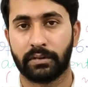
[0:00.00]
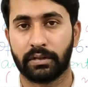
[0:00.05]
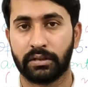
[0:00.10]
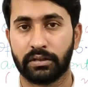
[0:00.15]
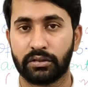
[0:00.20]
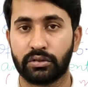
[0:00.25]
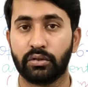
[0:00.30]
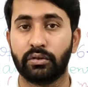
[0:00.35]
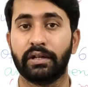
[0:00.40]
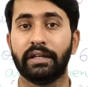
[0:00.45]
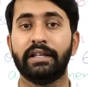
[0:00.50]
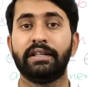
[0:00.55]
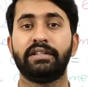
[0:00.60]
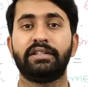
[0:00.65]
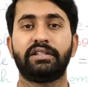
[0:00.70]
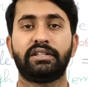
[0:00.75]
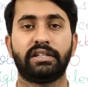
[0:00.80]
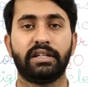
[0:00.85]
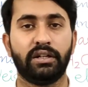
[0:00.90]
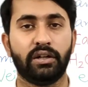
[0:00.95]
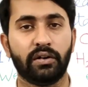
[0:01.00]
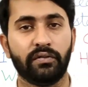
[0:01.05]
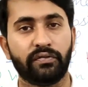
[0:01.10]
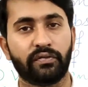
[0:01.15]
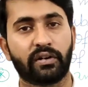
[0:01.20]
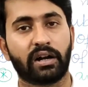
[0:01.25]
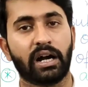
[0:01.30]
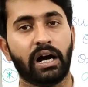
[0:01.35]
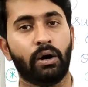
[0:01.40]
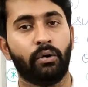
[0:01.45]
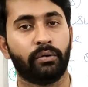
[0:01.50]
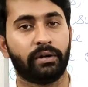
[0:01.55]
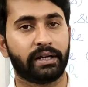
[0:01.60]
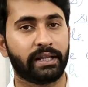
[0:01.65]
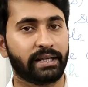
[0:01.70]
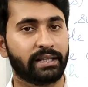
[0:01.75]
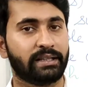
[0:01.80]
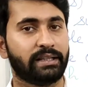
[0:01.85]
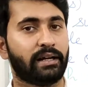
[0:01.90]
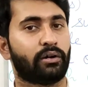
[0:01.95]
So instead of
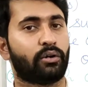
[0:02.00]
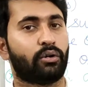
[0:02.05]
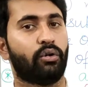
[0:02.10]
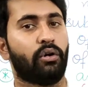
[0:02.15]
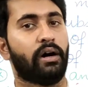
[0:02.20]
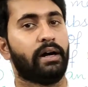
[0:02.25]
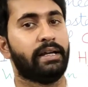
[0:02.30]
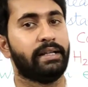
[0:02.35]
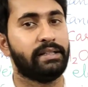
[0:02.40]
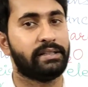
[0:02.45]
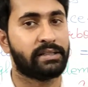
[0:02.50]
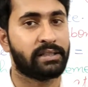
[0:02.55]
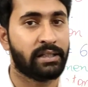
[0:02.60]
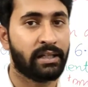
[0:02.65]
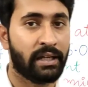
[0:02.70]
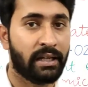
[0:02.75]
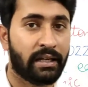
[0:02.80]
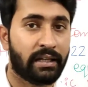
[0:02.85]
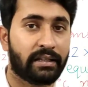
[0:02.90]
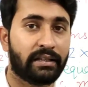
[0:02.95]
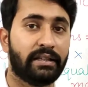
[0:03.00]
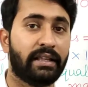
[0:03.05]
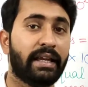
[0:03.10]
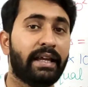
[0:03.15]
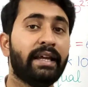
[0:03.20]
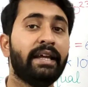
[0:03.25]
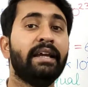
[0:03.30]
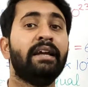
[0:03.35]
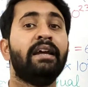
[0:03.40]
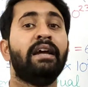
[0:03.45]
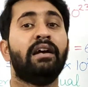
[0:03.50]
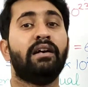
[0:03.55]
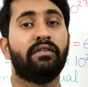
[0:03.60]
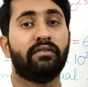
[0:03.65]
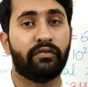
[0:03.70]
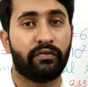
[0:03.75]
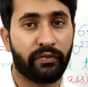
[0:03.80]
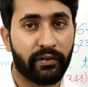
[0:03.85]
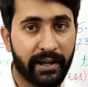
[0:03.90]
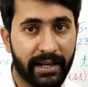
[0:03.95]
counting the coins, they
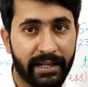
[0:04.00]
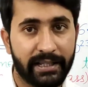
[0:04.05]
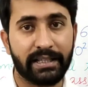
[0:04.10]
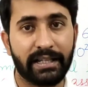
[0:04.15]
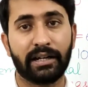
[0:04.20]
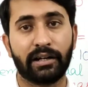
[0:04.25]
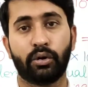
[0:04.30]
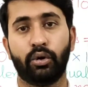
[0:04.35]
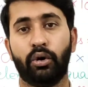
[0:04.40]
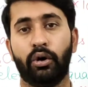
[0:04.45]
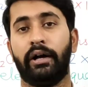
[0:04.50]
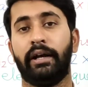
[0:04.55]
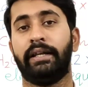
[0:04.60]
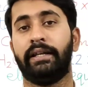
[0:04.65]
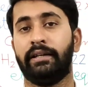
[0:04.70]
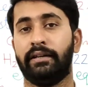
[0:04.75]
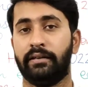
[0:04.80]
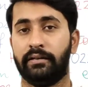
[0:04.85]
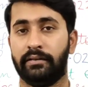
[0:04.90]
weigh the coin.